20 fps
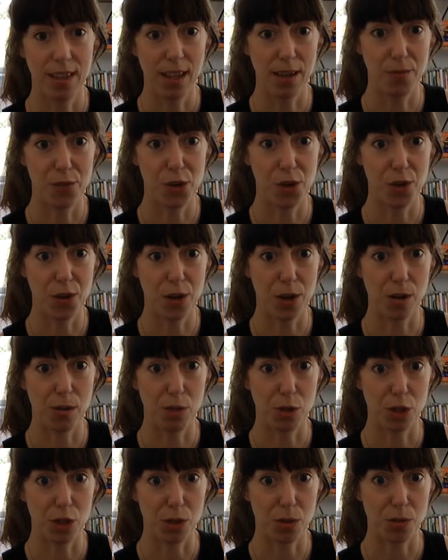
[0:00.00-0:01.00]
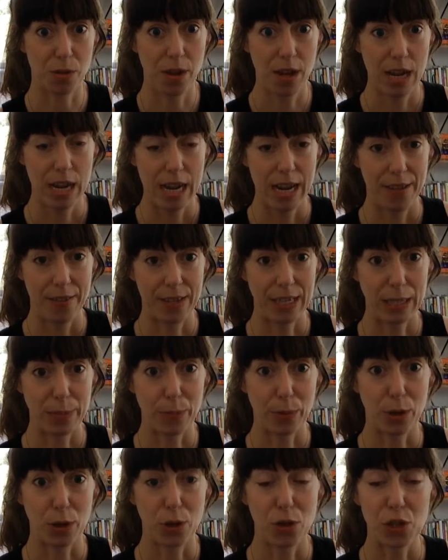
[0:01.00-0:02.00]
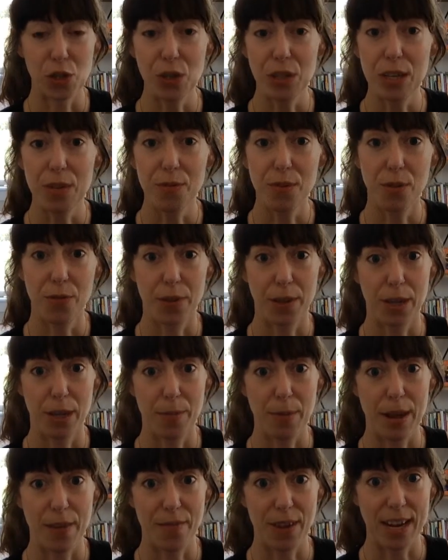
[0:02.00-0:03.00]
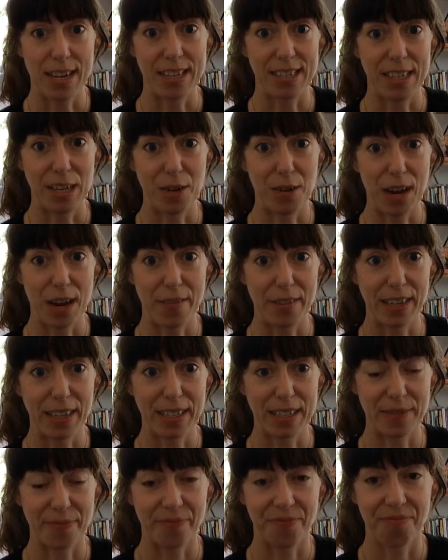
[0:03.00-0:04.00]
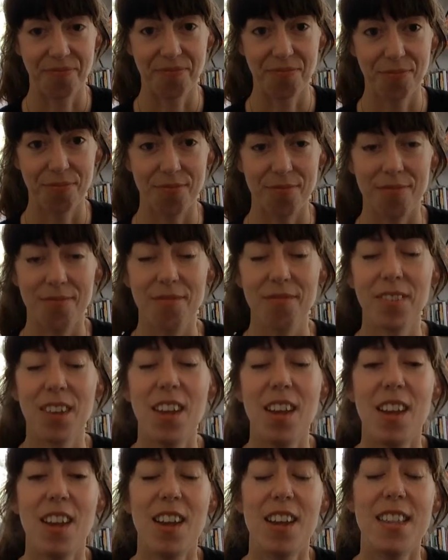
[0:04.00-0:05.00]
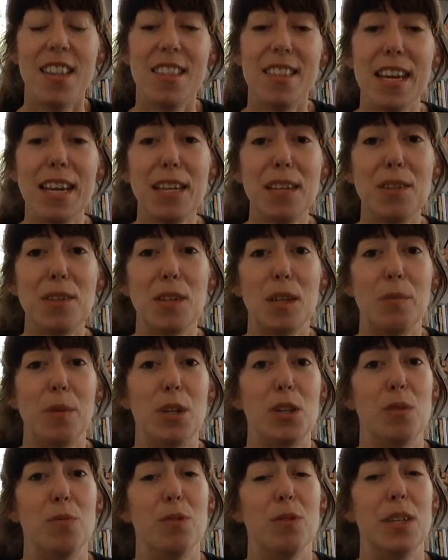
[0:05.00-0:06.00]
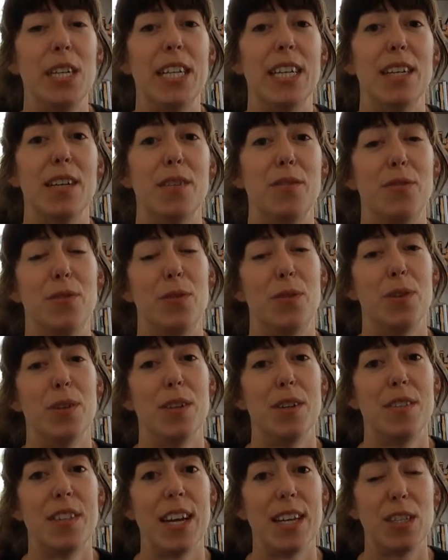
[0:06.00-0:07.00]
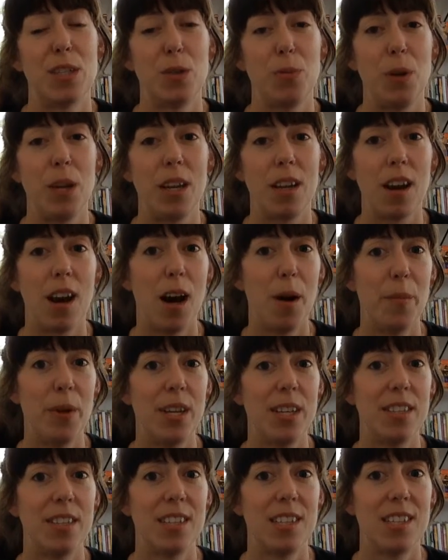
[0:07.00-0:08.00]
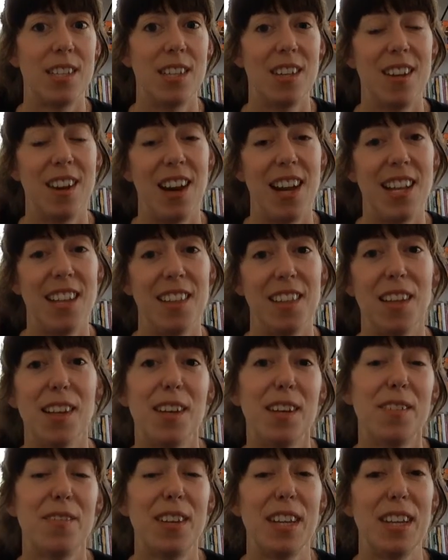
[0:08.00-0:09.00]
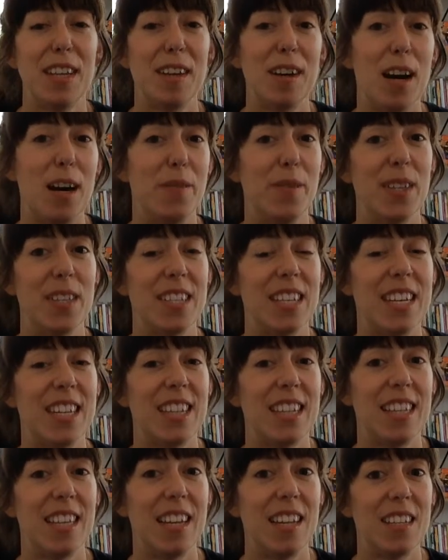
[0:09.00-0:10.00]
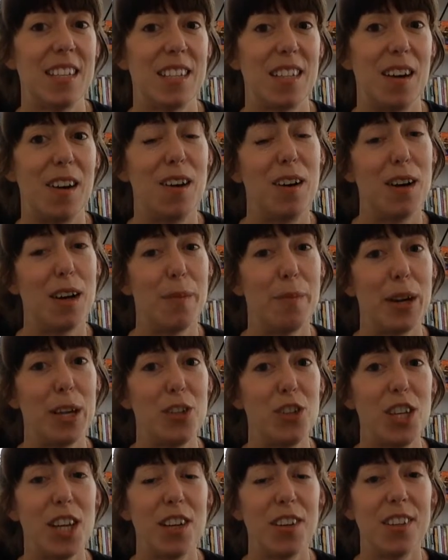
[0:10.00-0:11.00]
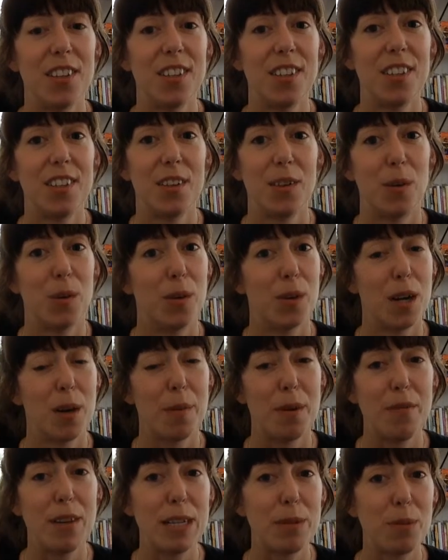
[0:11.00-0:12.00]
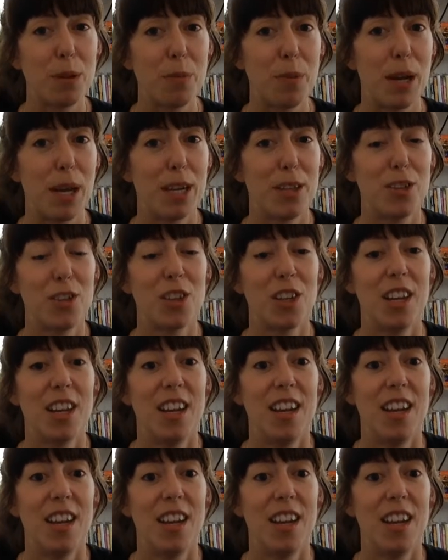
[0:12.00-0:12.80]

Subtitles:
Loved your note too. This book surely fulfilled my fantasy cravings. Thank you so much, Maria, for that sweet comment. I love getting comments like this on my channel or on my Facebook page.